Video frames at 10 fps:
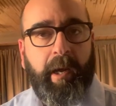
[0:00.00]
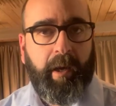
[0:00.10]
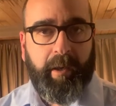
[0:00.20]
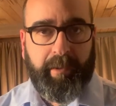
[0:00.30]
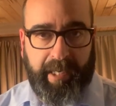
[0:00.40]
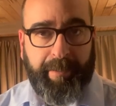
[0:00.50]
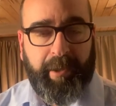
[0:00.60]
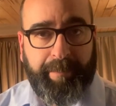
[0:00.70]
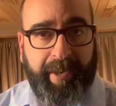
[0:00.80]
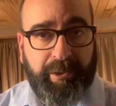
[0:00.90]
uh, type of
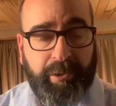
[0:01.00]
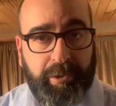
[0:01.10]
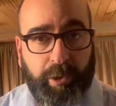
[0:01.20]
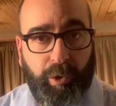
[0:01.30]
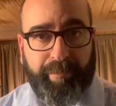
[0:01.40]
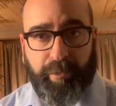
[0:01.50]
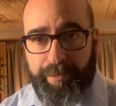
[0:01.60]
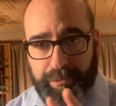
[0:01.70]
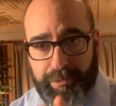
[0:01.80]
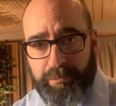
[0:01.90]
capacitors to go for.
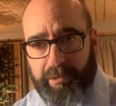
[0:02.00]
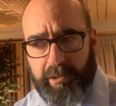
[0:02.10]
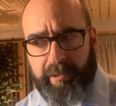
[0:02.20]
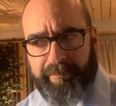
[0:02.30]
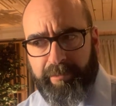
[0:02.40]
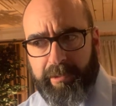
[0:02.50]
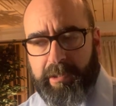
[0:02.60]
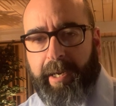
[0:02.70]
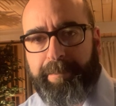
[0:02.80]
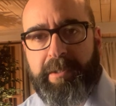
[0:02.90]
There's two different
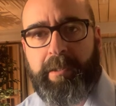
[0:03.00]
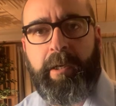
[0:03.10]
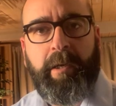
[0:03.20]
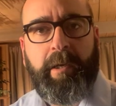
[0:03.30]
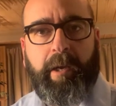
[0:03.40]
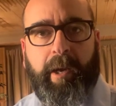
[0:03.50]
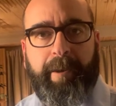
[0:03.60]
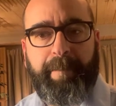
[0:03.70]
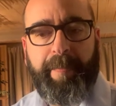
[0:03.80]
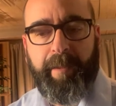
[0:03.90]
types
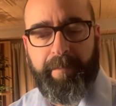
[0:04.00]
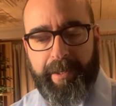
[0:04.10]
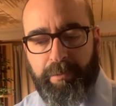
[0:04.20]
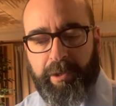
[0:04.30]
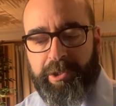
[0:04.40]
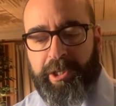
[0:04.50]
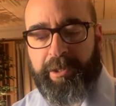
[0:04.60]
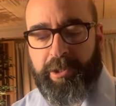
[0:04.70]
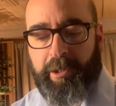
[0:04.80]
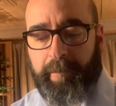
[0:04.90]
um, that you can
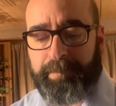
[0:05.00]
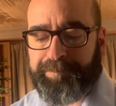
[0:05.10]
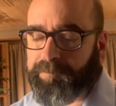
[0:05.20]
change in there.